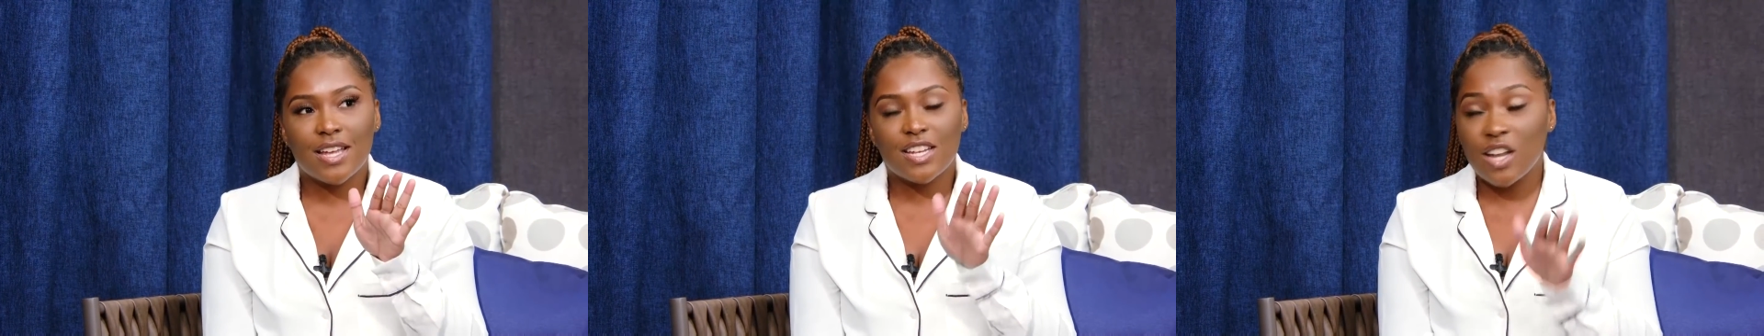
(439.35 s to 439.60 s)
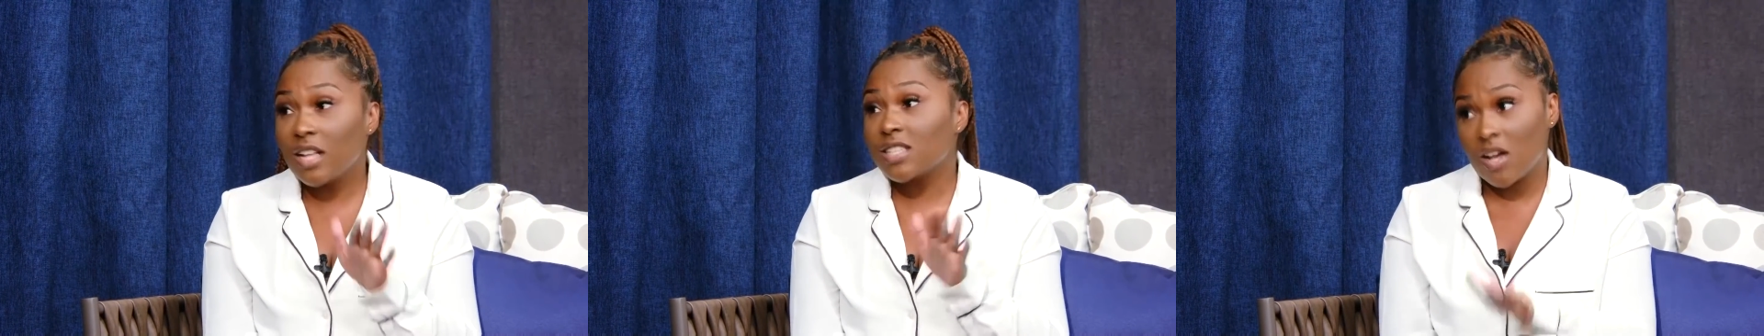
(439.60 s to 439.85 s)

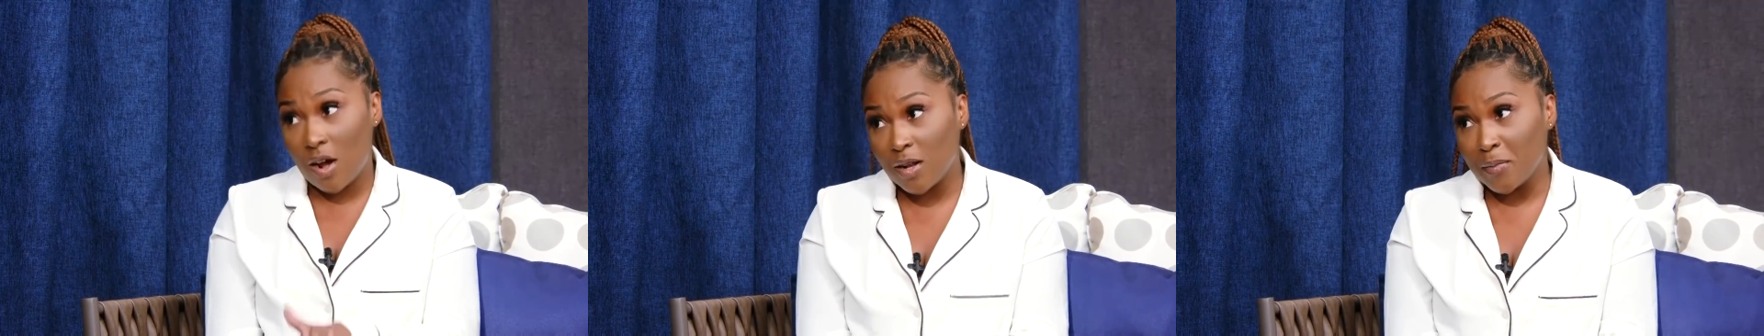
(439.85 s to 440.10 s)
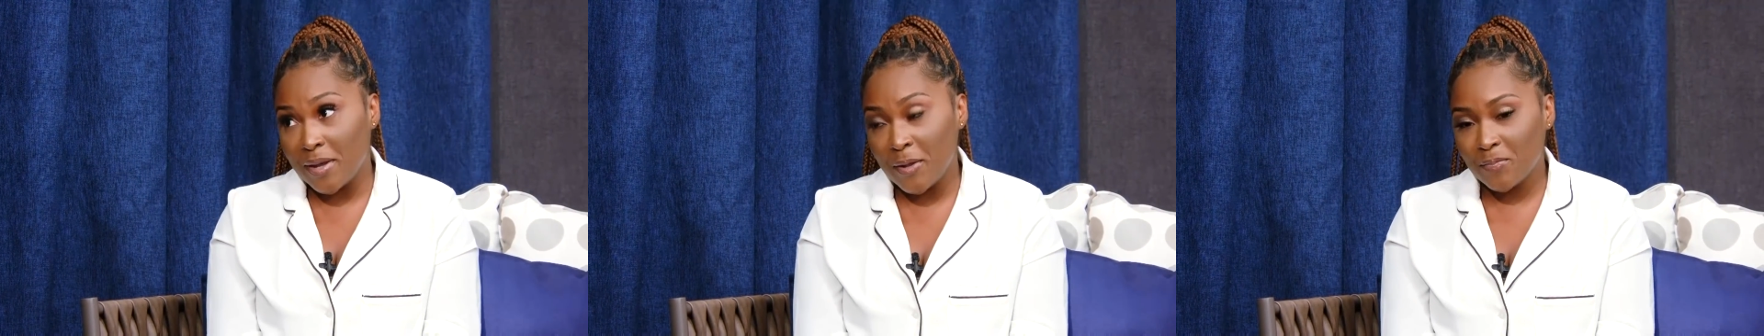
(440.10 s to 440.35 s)
not
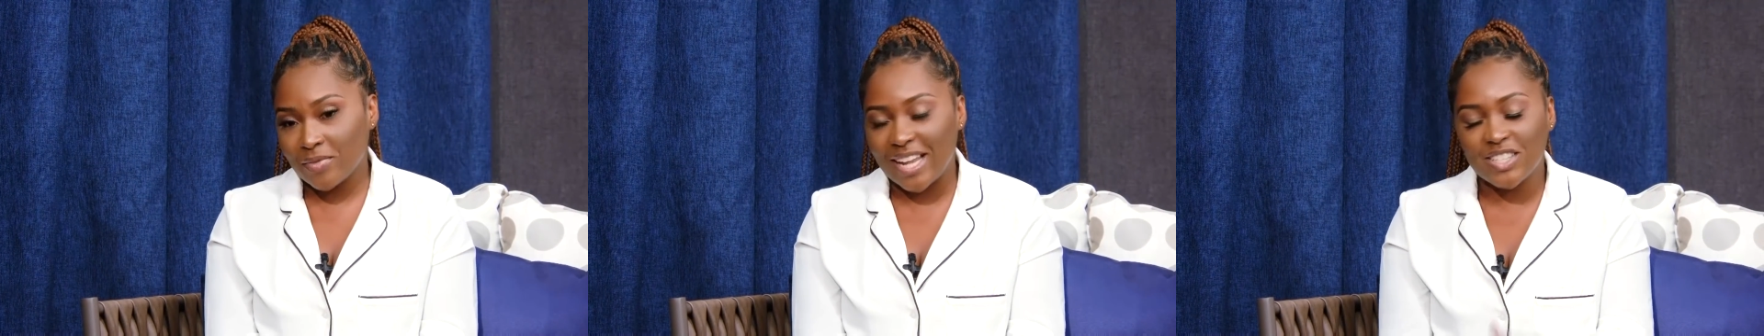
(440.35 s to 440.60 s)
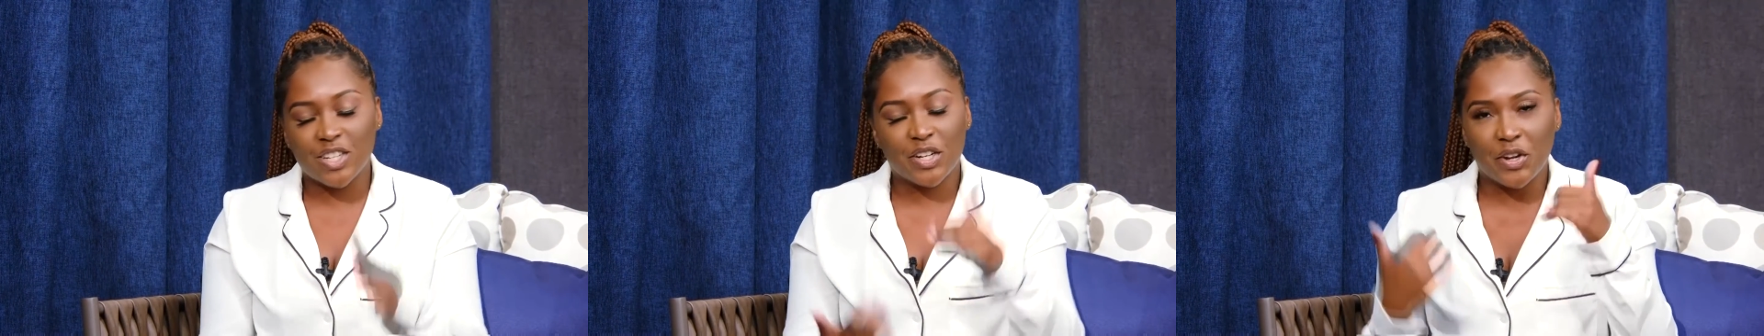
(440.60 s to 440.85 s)
call me
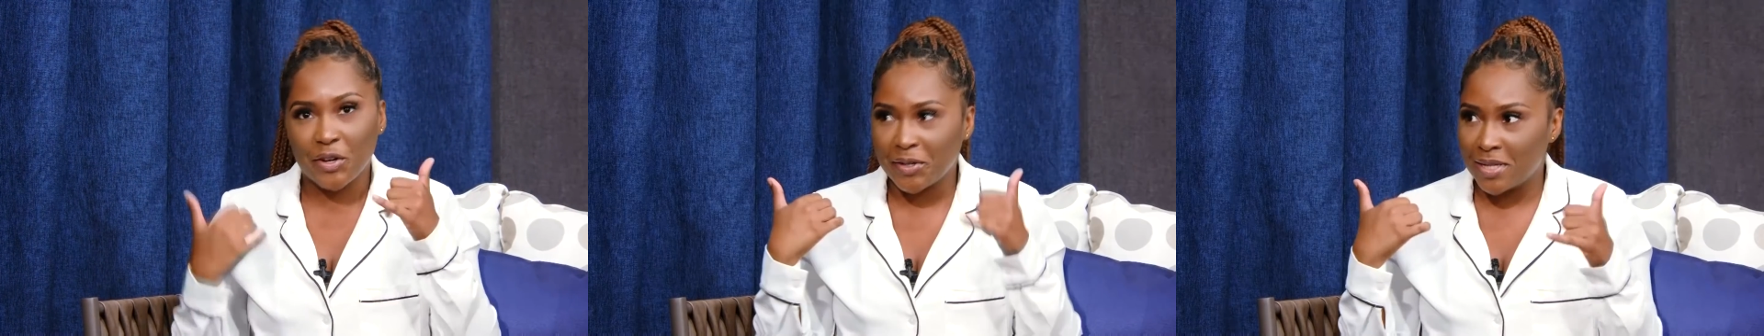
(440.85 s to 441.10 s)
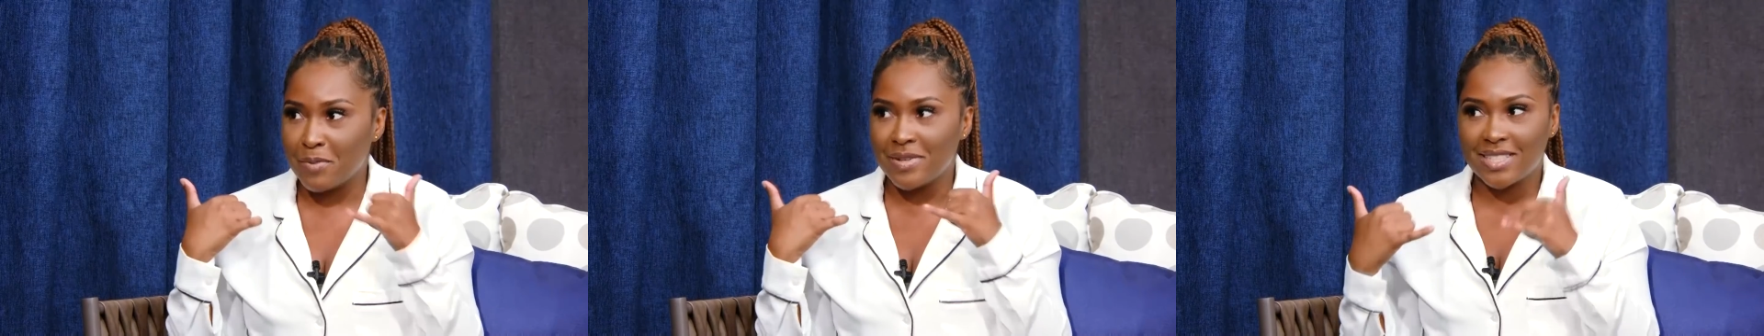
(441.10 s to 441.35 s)
and say,
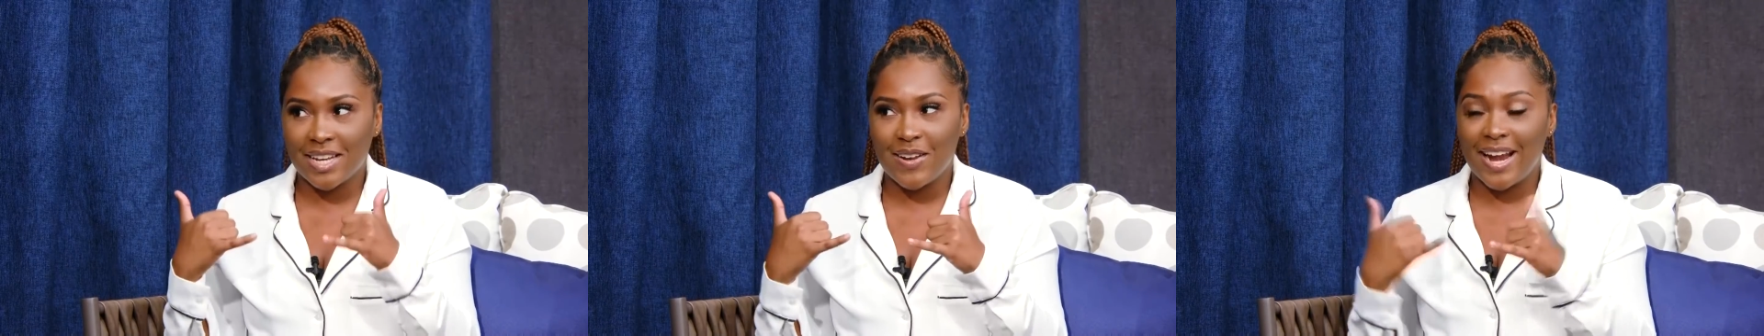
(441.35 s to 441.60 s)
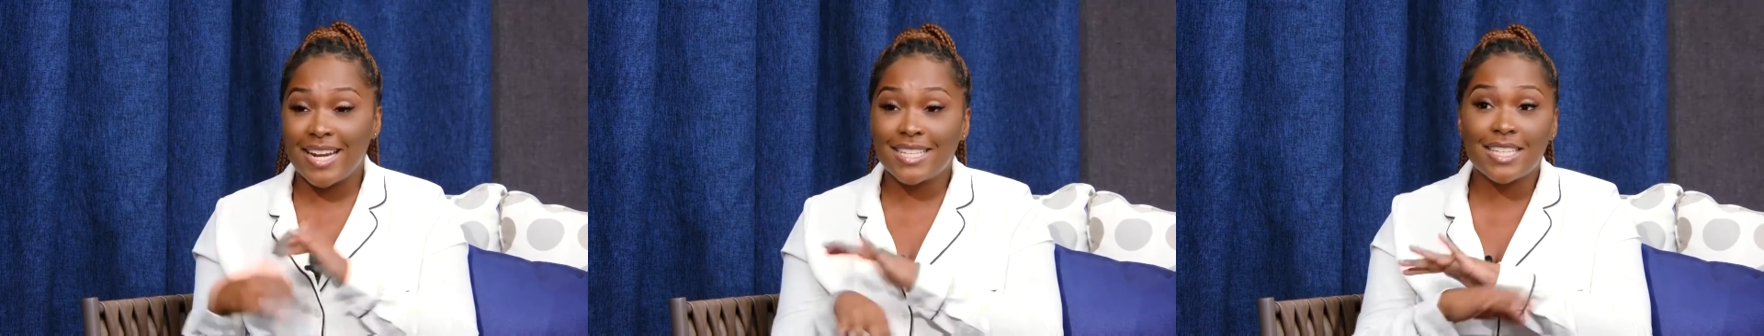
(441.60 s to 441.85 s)
girl, let me tell you.
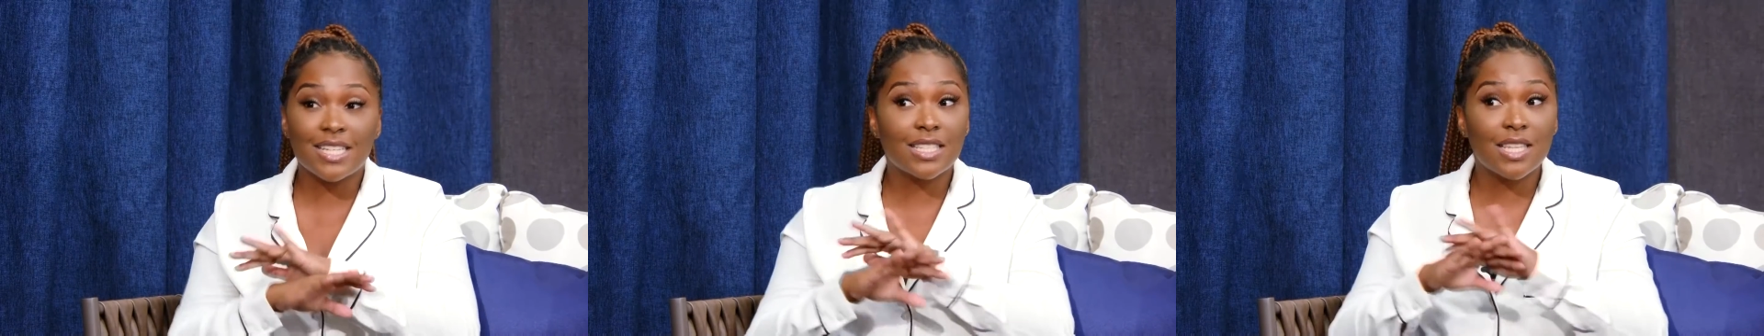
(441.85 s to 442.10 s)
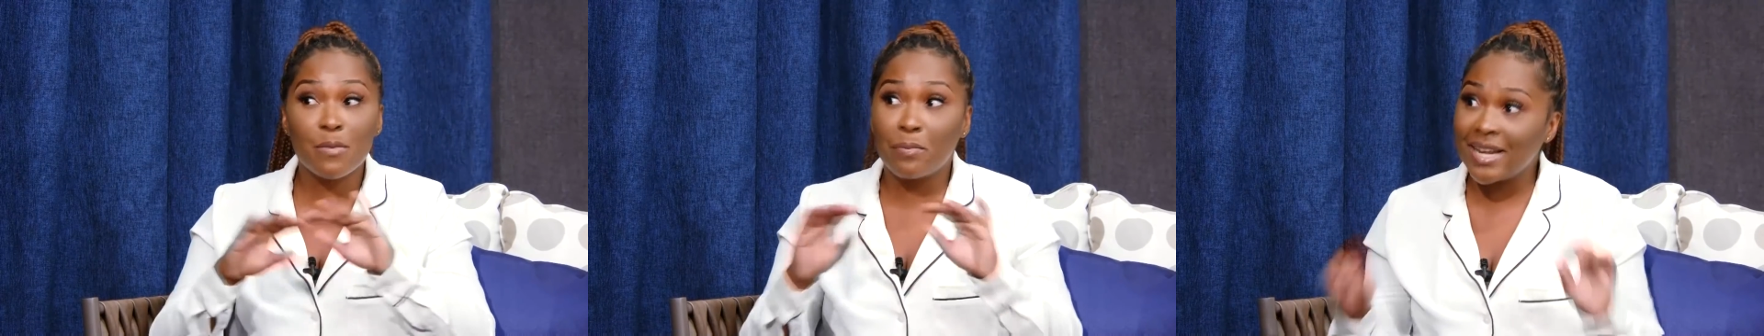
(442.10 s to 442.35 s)
And it's the
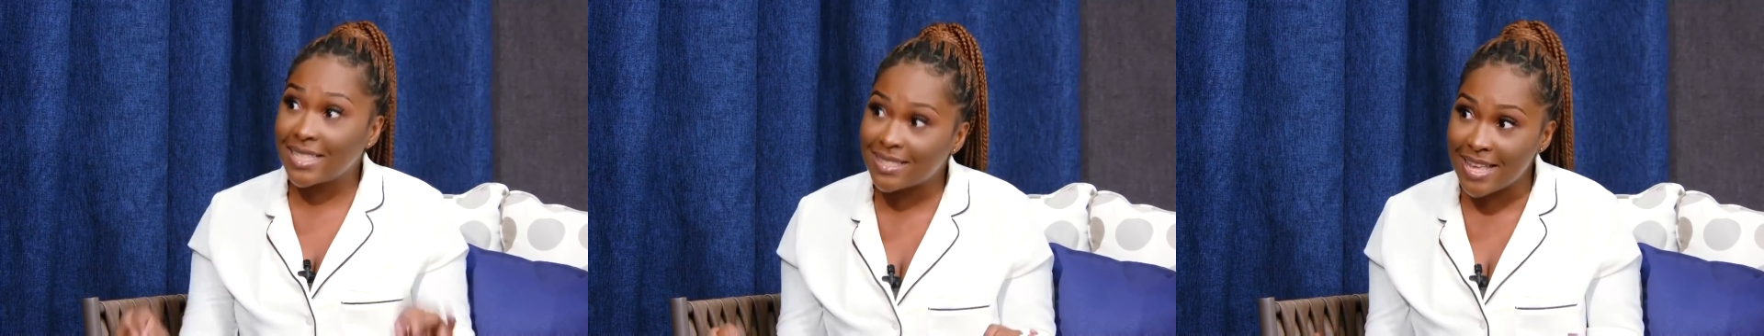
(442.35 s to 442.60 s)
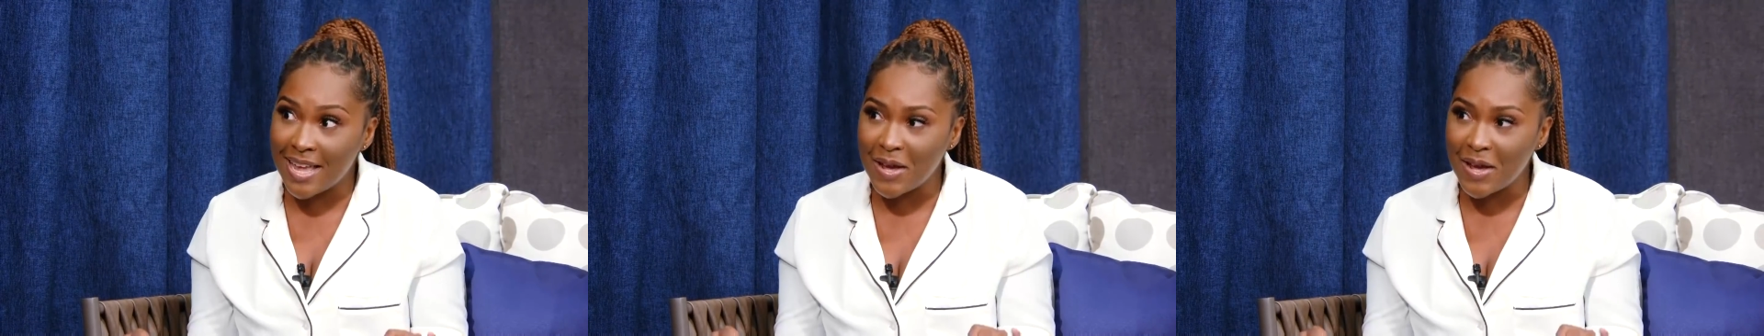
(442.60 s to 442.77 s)
simplest thing.